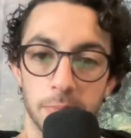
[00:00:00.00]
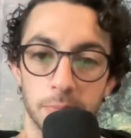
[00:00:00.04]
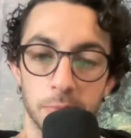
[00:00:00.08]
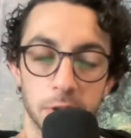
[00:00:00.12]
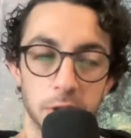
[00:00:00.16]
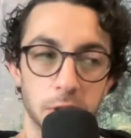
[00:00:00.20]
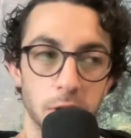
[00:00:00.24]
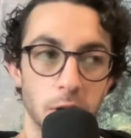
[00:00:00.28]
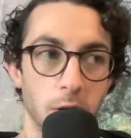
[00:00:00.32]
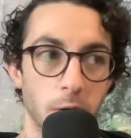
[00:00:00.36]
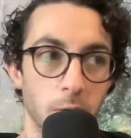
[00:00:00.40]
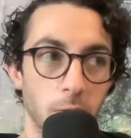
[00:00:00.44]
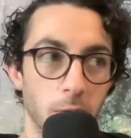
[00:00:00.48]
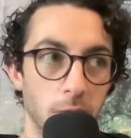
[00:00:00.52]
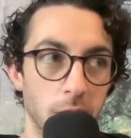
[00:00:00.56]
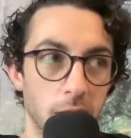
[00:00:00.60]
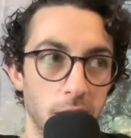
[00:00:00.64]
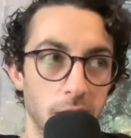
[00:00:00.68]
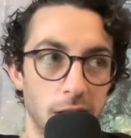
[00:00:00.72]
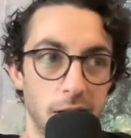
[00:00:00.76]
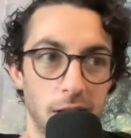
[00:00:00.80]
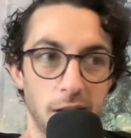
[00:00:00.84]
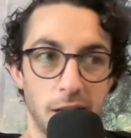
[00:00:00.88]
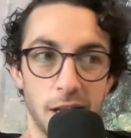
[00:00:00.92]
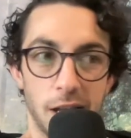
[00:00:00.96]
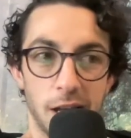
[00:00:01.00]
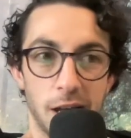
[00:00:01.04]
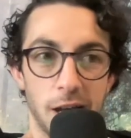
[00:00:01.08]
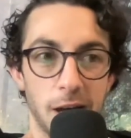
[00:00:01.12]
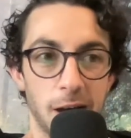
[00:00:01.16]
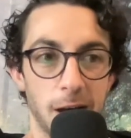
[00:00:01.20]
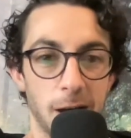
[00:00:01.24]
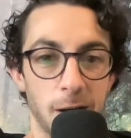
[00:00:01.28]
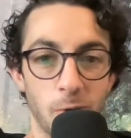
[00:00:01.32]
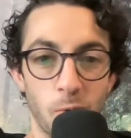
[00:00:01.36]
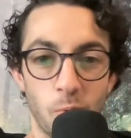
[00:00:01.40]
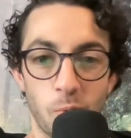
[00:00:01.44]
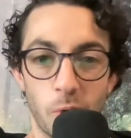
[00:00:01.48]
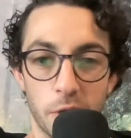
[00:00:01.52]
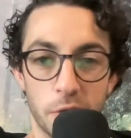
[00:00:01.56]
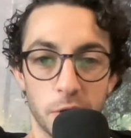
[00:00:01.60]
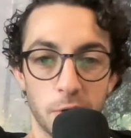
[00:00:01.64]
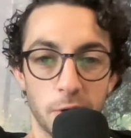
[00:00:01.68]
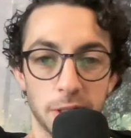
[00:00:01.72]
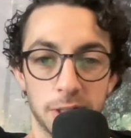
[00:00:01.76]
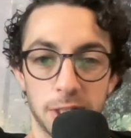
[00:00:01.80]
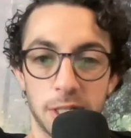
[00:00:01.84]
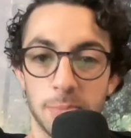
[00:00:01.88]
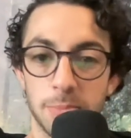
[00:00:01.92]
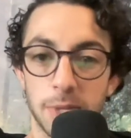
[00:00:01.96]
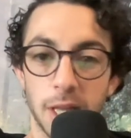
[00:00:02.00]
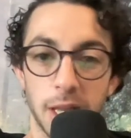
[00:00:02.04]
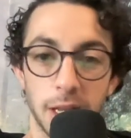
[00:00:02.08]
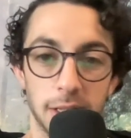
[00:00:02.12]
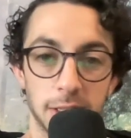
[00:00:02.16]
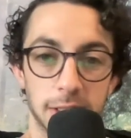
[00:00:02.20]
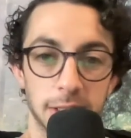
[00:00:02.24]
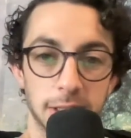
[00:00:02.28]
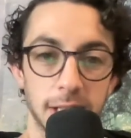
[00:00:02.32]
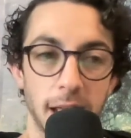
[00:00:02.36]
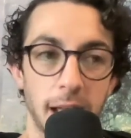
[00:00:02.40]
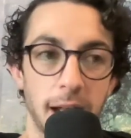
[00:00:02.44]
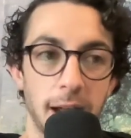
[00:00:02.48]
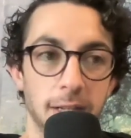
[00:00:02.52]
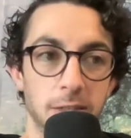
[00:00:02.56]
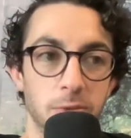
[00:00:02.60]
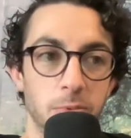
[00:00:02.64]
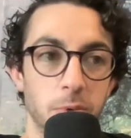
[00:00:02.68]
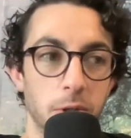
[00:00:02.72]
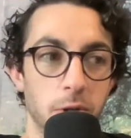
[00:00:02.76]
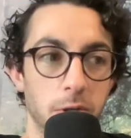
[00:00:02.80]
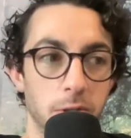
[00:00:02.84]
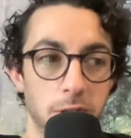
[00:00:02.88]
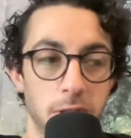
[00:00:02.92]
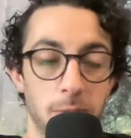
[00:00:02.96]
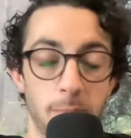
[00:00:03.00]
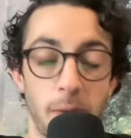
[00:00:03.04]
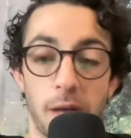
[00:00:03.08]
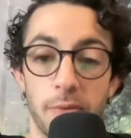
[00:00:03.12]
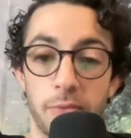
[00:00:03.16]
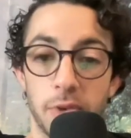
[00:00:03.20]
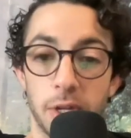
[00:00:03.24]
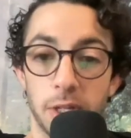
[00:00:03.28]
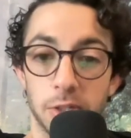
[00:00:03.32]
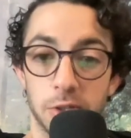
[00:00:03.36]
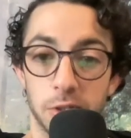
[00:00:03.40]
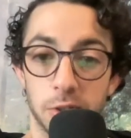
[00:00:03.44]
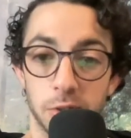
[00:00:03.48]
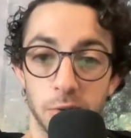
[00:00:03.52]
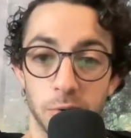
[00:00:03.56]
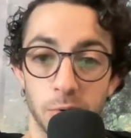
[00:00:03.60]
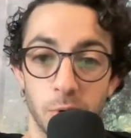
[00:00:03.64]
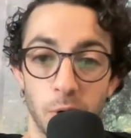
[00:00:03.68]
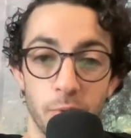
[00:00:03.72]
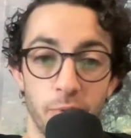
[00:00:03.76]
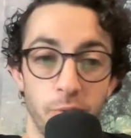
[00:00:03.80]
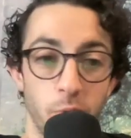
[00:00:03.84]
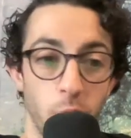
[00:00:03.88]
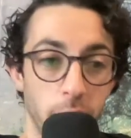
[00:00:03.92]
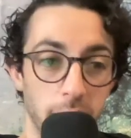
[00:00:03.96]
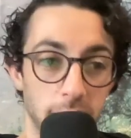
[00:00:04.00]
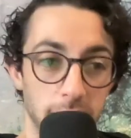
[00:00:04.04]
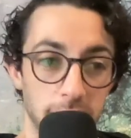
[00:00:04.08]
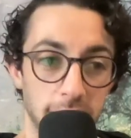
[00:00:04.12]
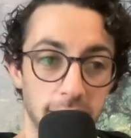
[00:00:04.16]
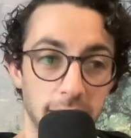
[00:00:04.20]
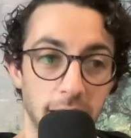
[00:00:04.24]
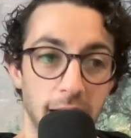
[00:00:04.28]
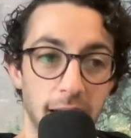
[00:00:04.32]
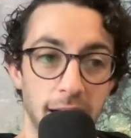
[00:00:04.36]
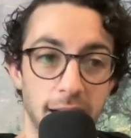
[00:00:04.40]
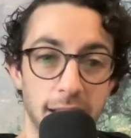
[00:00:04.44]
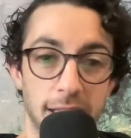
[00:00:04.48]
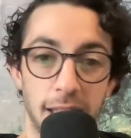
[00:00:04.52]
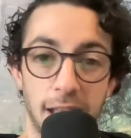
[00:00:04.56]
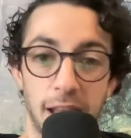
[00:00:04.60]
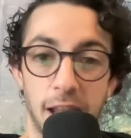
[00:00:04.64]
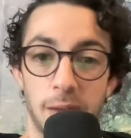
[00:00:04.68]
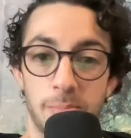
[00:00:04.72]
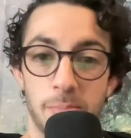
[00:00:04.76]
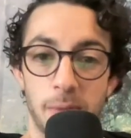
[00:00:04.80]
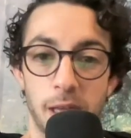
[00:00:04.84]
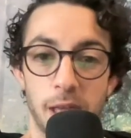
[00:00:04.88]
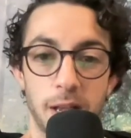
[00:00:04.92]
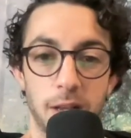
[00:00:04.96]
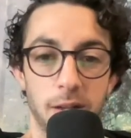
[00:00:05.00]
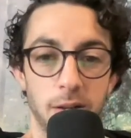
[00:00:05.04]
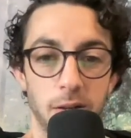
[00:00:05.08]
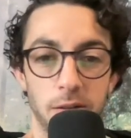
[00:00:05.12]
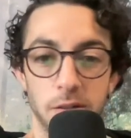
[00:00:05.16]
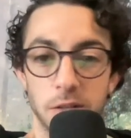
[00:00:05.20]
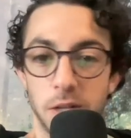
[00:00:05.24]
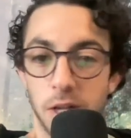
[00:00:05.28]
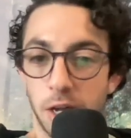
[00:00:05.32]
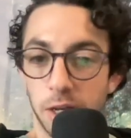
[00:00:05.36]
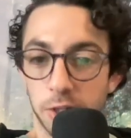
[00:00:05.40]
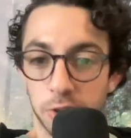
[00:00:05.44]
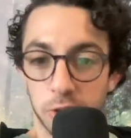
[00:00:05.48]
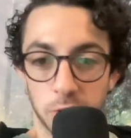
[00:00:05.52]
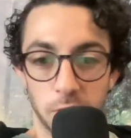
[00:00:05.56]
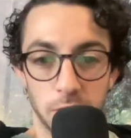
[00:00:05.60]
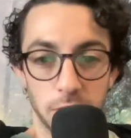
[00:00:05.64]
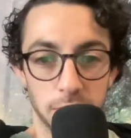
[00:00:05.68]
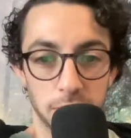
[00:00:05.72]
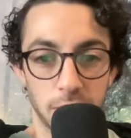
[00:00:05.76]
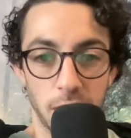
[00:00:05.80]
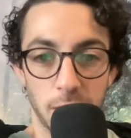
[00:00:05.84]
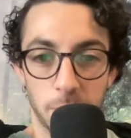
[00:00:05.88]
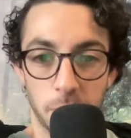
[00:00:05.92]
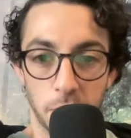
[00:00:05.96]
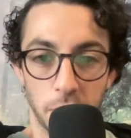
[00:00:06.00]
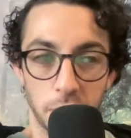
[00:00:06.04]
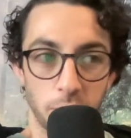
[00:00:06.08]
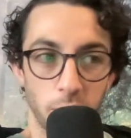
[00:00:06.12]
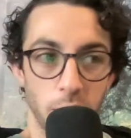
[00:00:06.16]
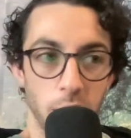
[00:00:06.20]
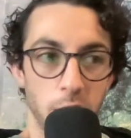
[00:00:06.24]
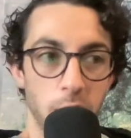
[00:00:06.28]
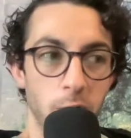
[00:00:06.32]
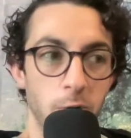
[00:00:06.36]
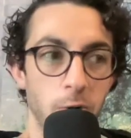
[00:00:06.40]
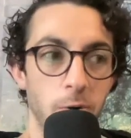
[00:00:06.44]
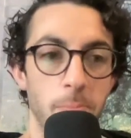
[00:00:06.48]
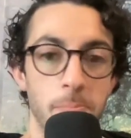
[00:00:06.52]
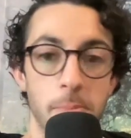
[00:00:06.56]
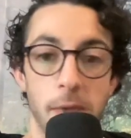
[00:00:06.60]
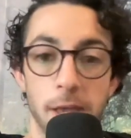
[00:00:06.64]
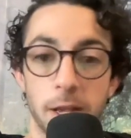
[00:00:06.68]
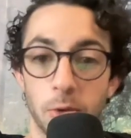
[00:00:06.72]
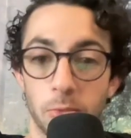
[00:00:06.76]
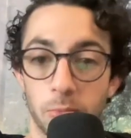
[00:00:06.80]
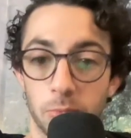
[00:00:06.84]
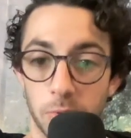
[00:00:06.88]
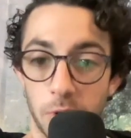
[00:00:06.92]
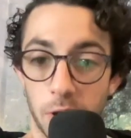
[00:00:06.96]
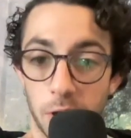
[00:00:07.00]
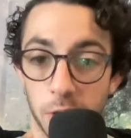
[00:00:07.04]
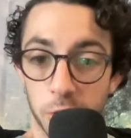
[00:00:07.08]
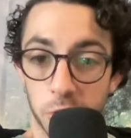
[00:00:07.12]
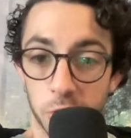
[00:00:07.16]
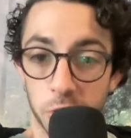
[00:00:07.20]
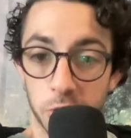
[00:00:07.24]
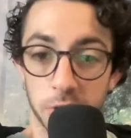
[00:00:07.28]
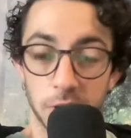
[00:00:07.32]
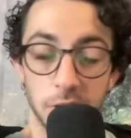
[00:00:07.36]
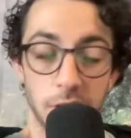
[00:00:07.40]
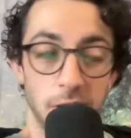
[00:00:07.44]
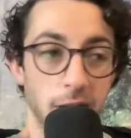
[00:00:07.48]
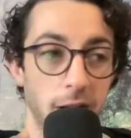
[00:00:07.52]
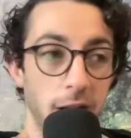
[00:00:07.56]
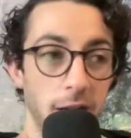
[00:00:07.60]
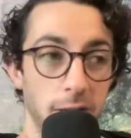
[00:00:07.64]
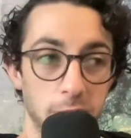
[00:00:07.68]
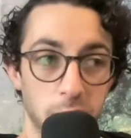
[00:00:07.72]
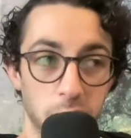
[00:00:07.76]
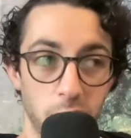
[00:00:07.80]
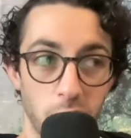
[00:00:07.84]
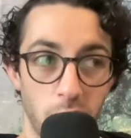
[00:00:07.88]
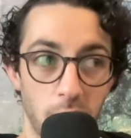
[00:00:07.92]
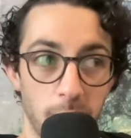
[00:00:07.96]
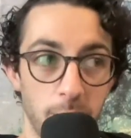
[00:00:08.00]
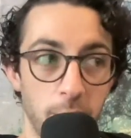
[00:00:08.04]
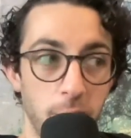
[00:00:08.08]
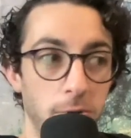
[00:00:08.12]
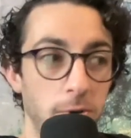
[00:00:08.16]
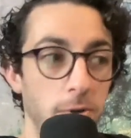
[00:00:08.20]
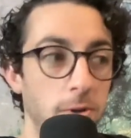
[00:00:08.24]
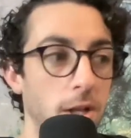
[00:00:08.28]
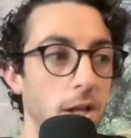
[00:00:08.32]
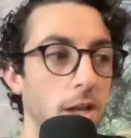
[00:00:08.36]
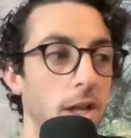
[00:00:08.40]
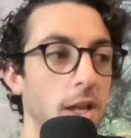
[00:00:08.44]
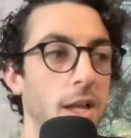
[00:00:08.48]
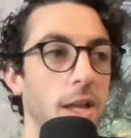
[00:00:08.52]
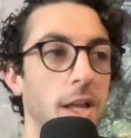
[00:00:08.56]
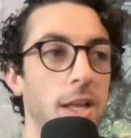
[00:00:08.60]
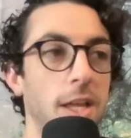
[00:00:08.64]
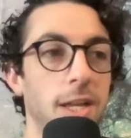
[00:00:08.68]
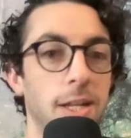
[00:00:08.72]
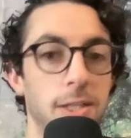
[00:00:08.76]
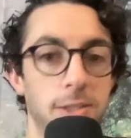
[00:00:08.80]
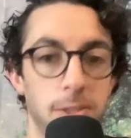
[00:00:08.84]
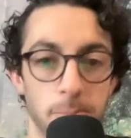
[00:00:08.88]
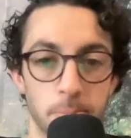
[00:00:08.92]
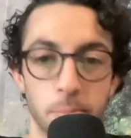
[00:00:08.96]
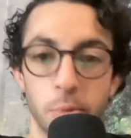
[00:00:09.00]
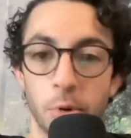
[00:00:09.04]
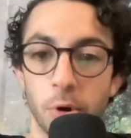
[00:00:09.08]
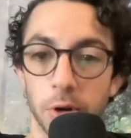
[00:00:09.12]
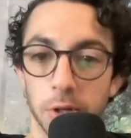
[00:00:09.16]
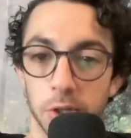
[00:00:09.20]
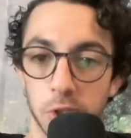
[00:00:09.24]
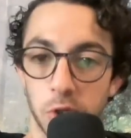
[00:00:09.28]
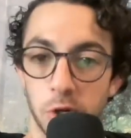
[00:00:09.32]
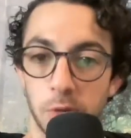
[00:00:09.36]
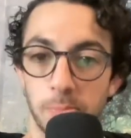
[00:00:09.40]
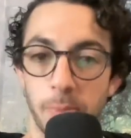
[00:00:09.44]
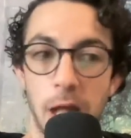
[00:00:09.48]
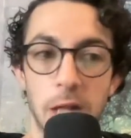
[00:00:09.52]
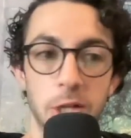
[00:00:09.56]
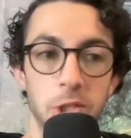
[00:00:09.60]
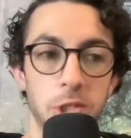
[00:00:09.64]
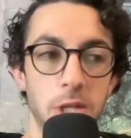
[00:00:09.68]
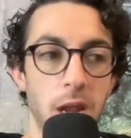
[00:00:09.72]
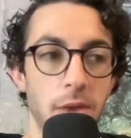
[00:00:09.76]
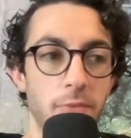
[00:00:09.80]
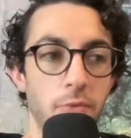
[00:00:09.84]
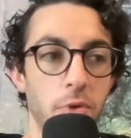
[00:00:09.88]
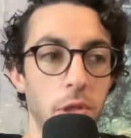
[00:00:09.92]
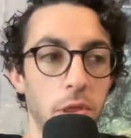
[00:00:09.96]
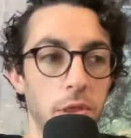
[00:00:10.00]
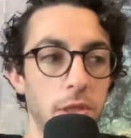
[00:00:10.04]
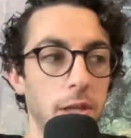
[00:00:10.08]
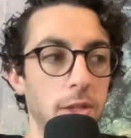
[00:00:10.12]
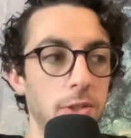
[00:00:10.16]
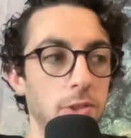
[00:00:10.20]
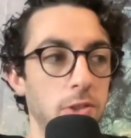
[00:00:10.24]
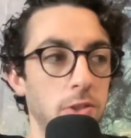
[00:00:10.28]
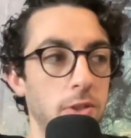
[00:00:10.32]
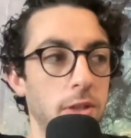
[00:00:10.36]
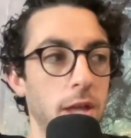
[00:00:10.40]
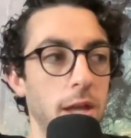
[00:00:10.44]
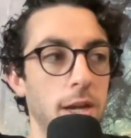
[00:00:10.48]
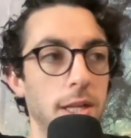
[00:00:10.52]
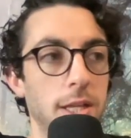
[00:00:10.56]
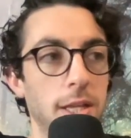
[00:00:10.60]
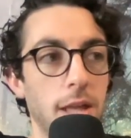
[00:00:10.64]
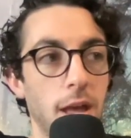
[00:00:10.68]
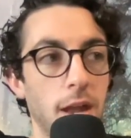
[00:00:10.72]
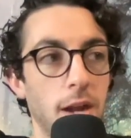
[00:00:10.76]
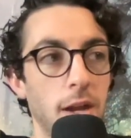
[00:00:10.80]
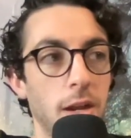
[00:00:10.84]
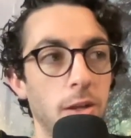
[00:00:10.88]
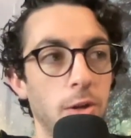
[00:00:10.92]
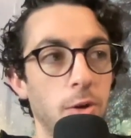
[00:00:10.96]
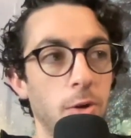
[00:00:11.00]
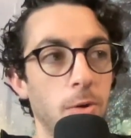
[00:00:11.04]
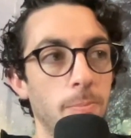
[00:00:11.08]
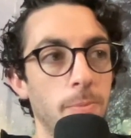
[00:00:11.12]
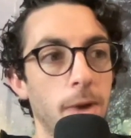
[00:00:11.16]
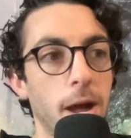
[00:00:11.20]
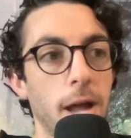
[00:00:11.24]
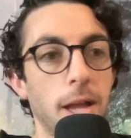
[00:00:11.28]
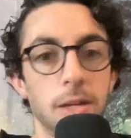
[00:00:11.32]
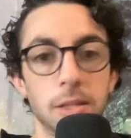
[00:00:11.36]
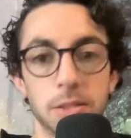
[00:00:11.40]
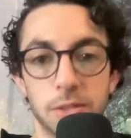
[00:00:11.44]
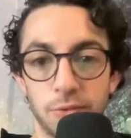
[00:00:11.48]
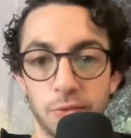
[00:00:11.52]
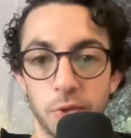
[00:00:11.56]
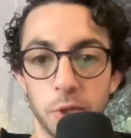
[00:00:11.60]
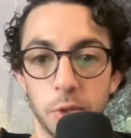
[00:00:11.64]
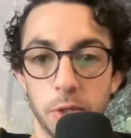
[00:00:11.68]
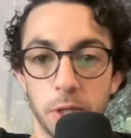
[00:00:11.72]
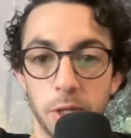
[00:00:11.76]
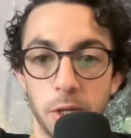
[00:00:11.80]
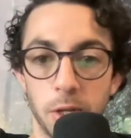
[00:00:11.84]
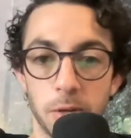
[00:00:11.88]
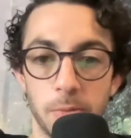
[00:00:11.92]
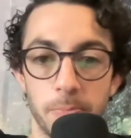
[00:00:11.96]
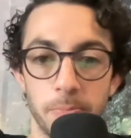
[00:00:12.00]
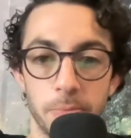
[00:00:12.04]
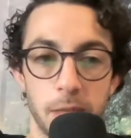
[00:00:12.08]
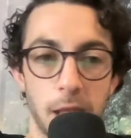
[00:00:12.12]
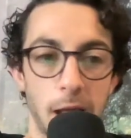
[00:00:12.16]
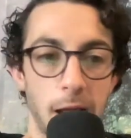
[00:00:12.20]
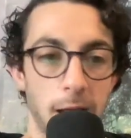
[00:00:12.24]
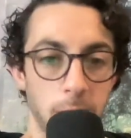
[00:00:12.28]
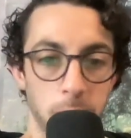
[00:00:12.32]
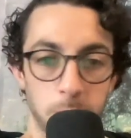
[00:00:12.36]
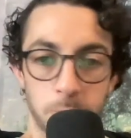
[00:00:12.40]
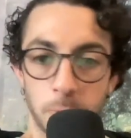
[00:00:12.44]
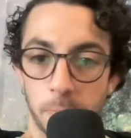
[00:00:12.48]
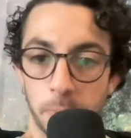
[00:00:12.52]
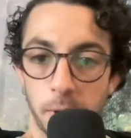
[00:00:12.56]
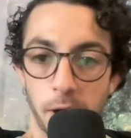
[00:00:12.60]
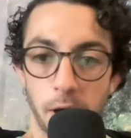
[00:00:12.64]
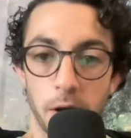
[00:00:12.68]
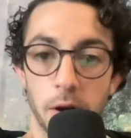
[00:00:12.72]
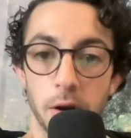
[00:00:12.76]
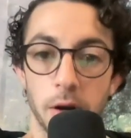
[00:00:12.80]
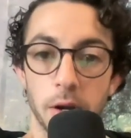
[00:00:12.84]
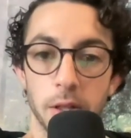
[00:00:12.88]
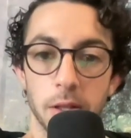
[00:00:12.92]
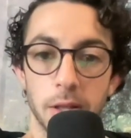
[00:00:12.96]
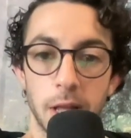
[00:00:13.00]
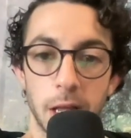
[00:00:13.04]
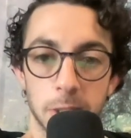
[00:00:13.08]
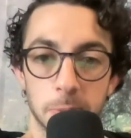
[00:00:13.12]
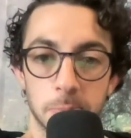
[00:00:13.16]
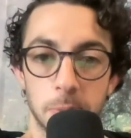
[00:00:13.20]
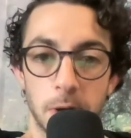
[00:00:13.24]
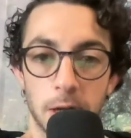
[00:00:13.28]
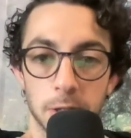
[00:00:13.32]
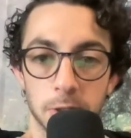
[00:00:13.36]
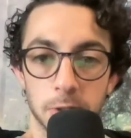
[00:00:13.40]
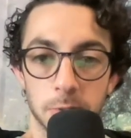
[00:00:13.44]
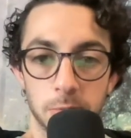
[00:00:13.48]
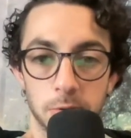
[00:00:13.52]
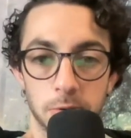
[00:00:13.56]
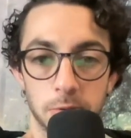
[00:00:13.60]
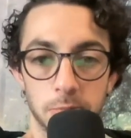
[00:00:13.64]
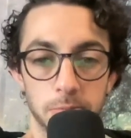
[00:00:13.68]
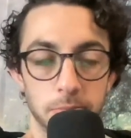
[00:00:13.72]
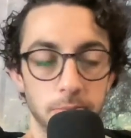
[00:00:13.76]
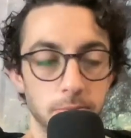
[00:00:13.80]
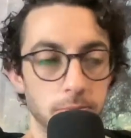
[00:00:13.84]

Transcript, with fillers: So, uh, whether it's him getting sacked, whether it's him having to avoid a sack and make a certain type of throw, make a rush, kind of scramble, it's important to imagine everything so that, again, your mind is feeling as prepared as possible.